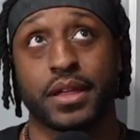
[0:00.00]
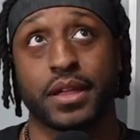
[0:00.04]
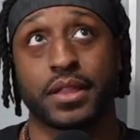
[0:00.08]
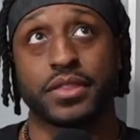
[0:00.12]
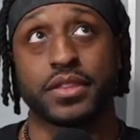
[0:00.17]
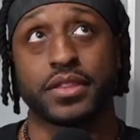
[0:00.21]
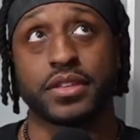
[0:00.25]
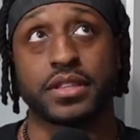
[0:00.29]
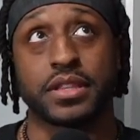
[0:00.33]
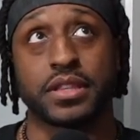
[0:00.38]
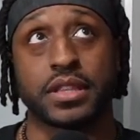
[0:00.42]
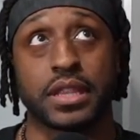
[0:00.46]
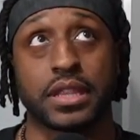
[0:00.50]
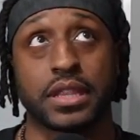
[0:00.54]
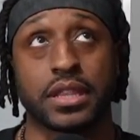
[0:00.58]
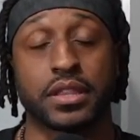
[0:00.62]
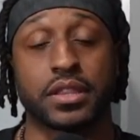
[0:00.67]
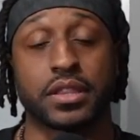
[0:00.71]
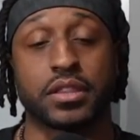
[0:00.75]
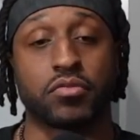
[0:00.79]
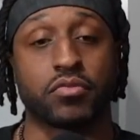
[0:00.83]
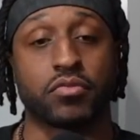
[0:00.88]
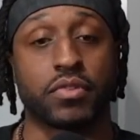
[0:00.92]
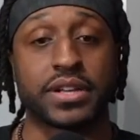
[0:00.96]
the
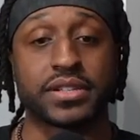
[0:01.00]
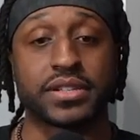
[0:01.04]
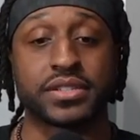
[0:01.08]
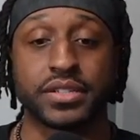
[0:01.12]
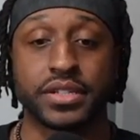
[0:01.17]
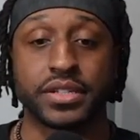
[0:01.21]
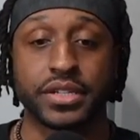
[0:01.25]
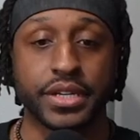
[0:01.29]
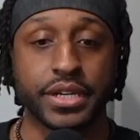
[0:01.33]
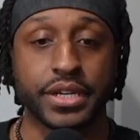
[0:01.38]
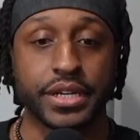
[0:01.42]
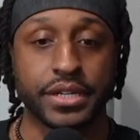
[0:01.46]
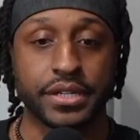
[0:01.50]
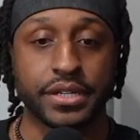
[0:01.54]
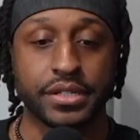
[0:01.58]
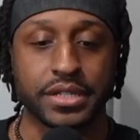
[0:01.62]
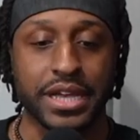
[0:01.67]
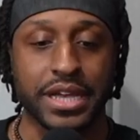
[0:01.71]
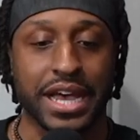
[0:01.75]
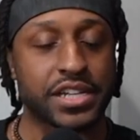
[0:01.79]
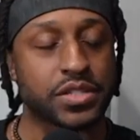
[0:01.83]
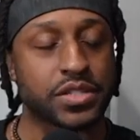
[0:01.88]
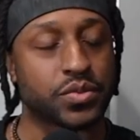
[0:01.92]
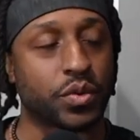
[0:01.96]
rest of the years,
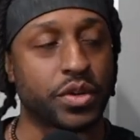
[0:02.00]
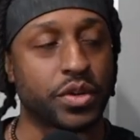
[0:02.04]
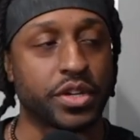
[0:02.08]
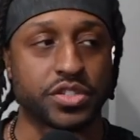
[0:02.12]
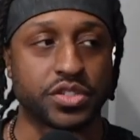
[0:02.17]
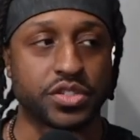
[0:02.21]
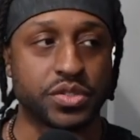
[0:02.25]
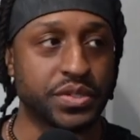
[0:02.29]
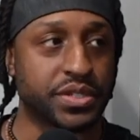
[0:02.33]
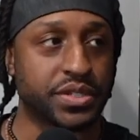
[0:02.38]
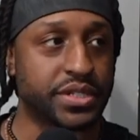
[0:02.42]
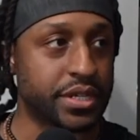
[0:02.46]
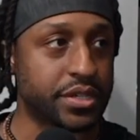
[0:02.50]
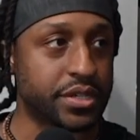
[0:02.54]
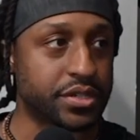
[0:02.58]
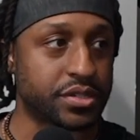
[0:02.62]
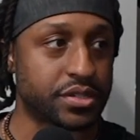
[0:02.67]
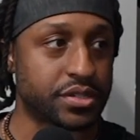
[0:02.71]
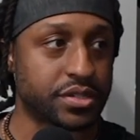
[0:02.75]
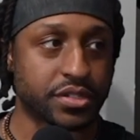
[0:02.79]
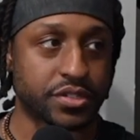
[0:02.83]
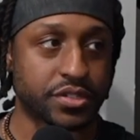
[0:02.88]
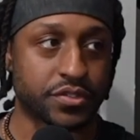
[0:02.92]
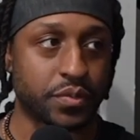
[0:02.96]
I just wanted 2
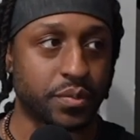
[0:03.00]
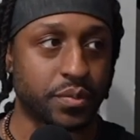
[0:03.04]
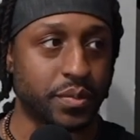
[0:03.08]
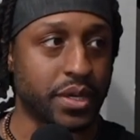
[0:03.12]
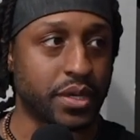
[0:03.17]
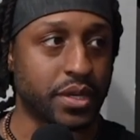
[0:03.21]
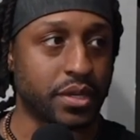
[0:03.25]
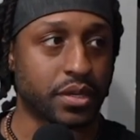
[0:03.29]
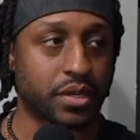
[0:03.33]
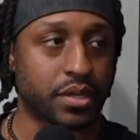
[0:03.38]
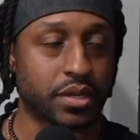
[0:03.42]
signatures just for me.